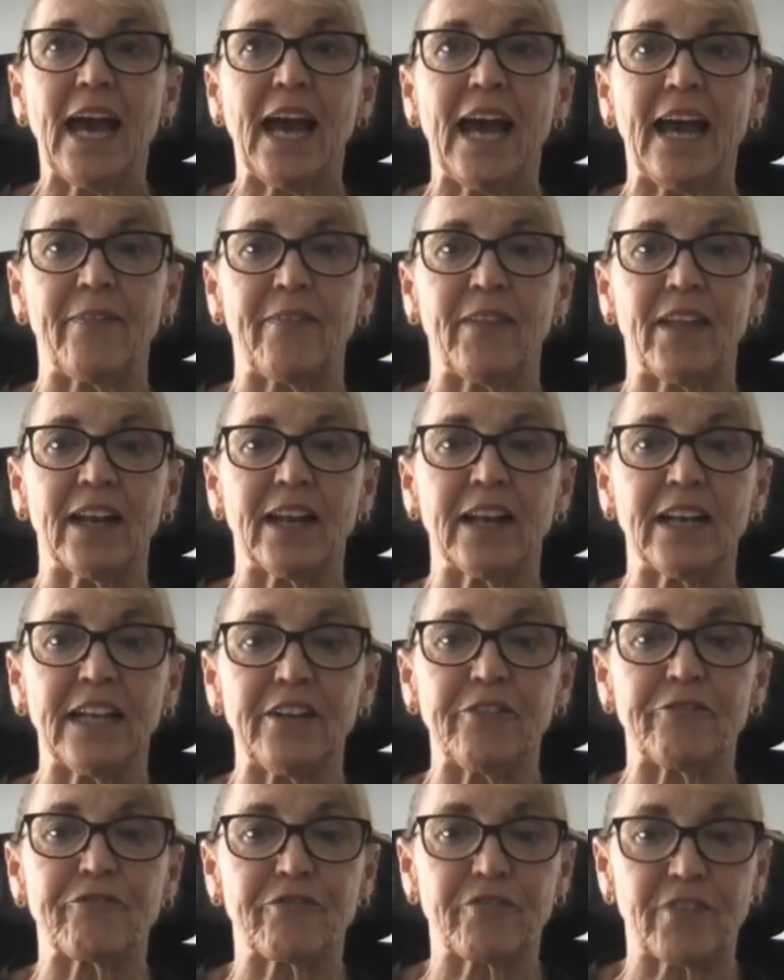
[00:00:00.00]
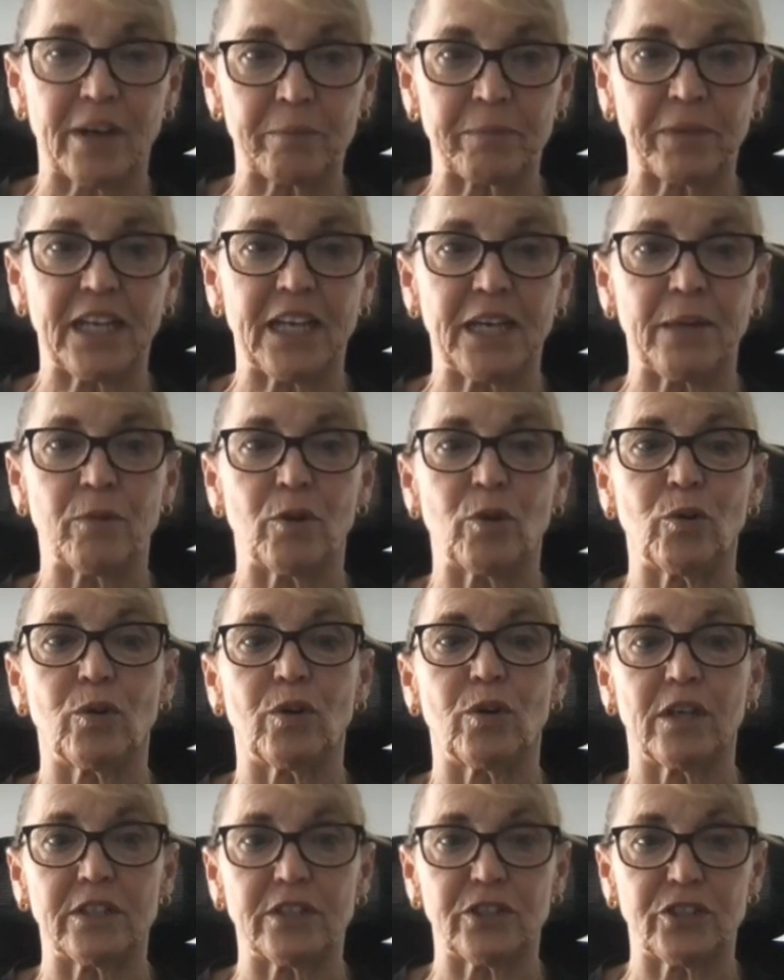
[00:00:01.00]
and then leave from chemo
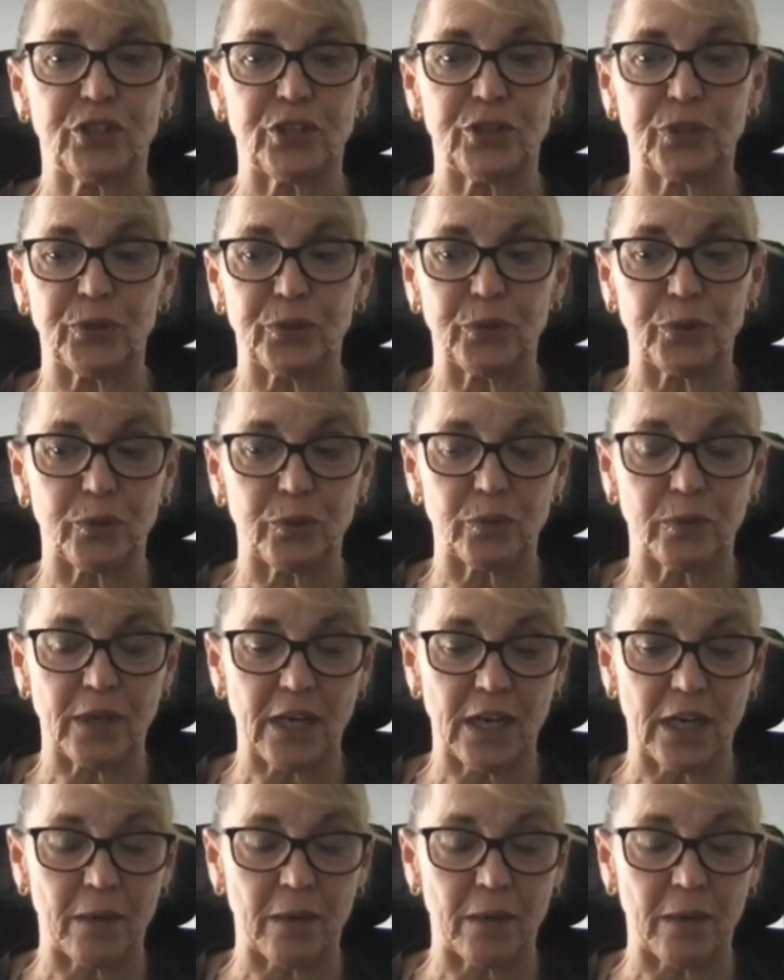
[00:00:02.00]
to